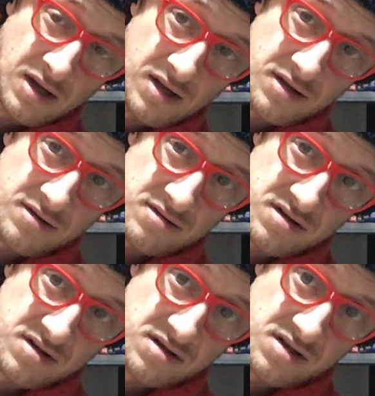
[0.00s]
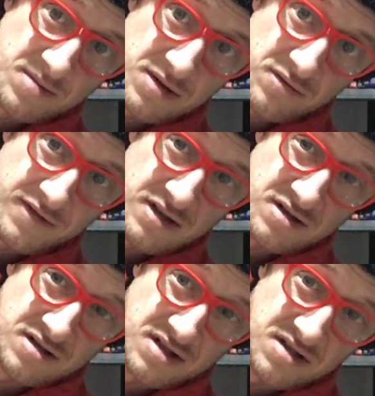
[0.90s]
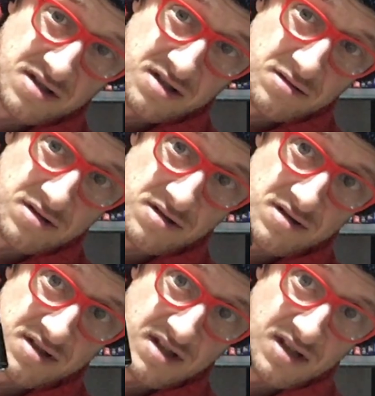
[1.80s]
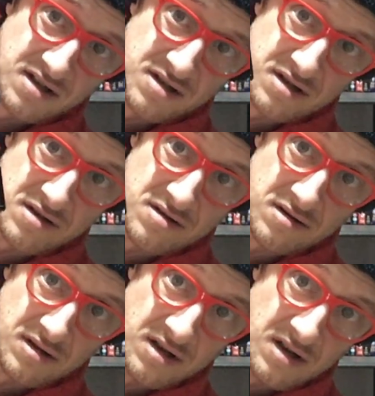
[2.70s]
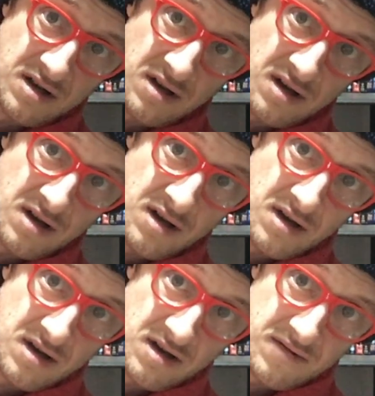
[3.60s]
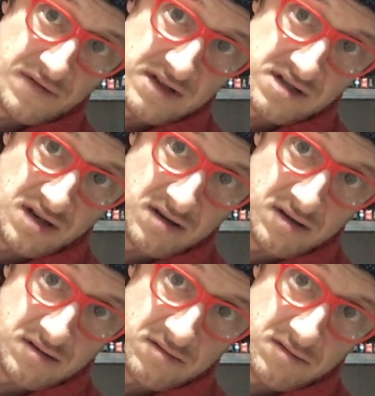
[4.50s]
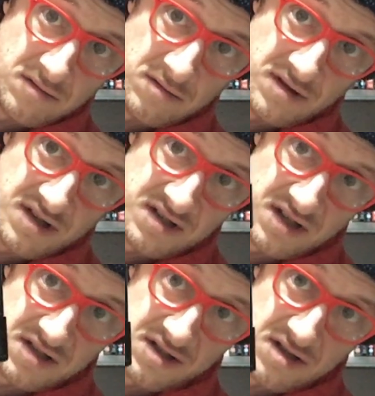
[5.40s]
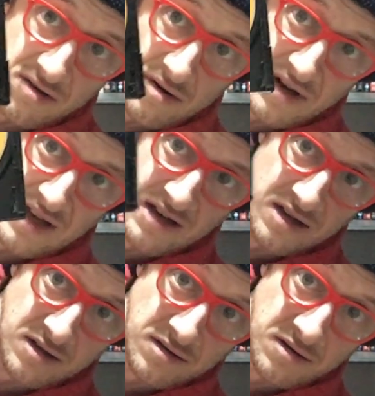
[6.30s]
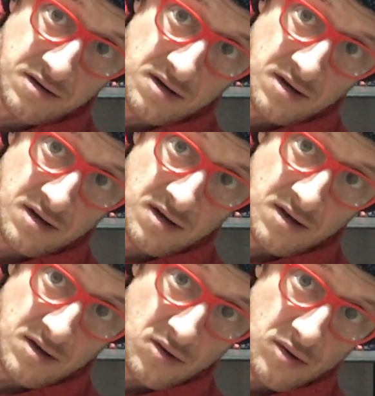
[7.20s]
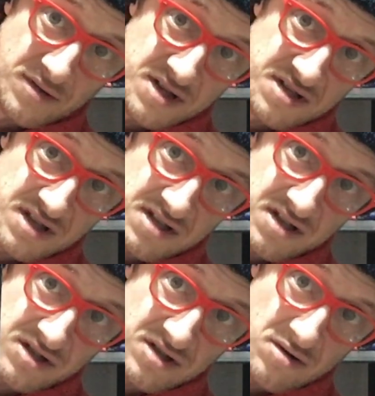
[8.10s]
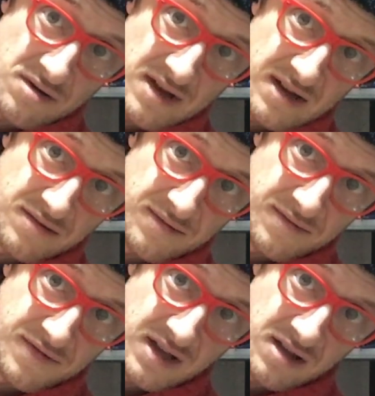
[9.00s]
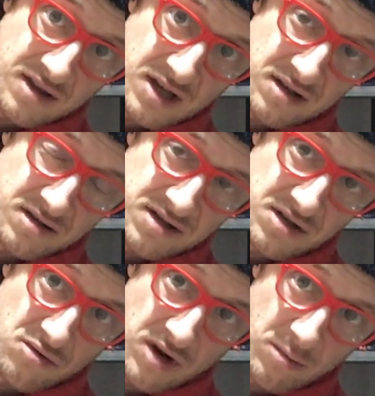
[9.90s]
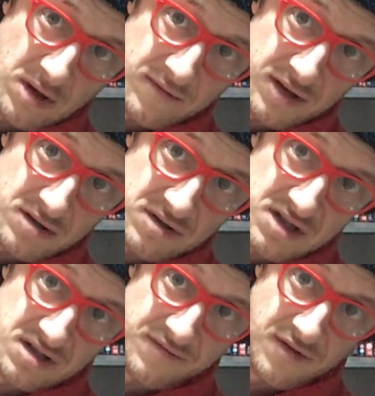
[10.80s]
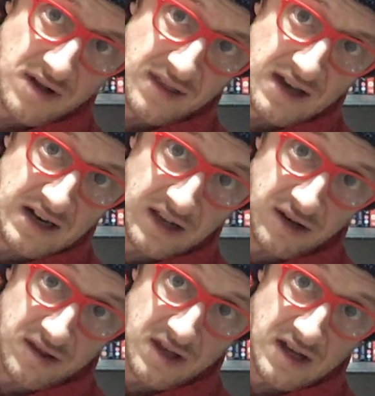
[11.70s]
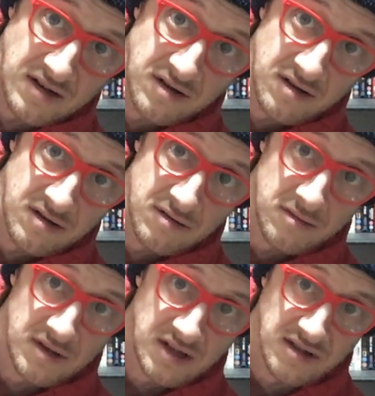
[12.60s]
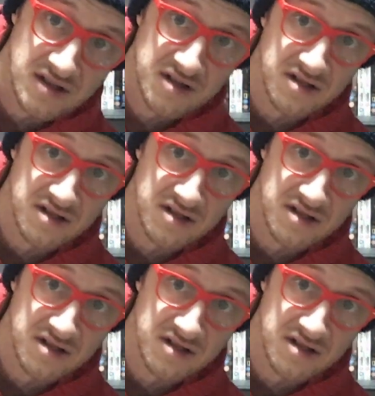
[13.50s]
The nice special features disc too. It's nice that, because you've got a face hugger on this disc, you've got an alien on this disc, and you've got that thing that Sigourney Weaver uses to fight the alien at the end on that disc.